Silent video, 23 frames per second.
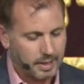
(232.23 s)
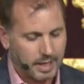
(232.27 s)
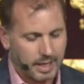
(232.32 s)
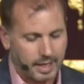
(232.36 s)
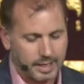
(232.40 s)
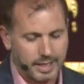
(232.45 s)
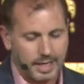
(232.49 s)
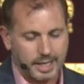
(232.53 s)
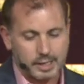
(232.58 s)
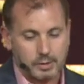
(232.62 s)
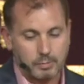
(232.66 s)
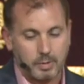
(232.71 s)

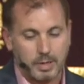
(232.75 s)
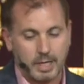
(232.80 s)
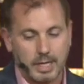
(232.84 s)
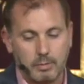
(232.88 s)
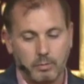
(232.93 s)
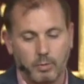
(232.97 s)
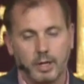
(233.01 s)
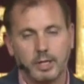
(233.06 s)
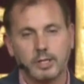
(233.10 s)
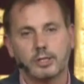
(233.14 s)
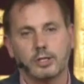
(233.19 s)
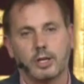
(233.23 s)
And that's where he
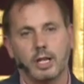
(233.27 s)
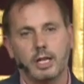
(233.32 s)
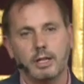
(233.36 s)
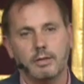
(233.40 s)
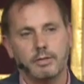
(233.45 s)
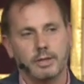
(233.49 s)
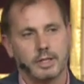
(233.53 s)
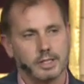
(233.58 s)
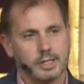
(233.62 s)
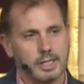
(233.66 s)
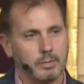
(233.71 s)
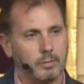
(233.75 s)
wants all of
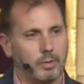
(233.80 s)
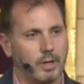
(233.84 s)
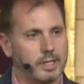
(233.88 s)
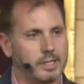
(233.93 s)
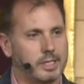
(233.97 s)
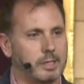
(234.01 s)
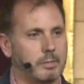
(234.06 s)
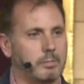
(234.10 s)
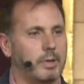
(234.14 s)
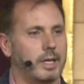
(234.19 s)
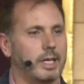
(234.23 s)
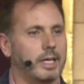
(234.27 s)
us. He wants
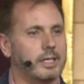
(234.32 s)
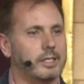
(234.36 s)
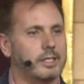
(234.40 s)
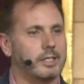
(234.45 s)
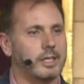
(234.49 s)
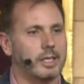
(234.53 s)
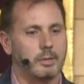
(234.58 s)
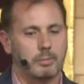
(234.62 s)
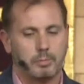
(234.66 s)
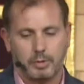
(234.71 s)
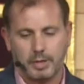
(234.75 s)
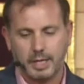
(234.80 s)
to bring us
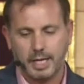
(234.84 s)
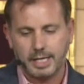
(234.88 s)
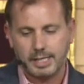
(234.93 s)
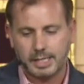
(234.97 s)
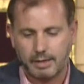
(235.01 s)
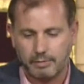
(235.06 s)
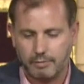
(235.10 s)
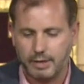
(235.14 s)
to the place.